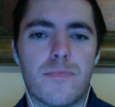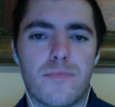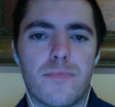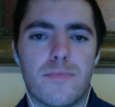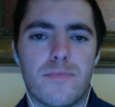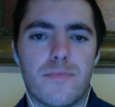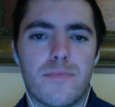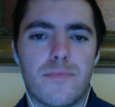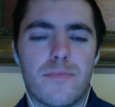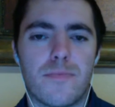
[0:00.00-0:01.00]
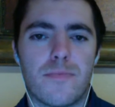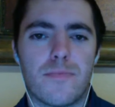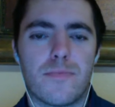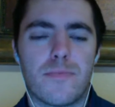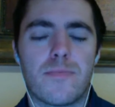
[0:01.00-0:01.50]

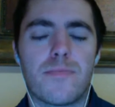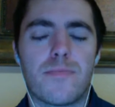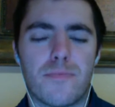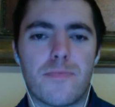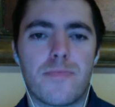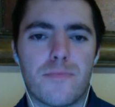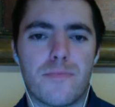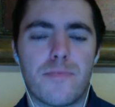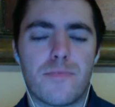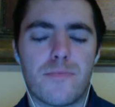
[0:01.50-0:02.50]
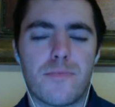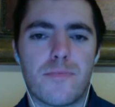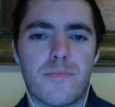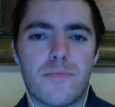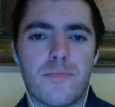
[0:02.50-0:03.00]

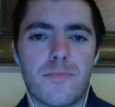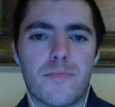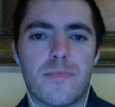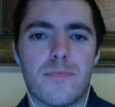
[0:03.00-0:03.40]
The person shown says nothing.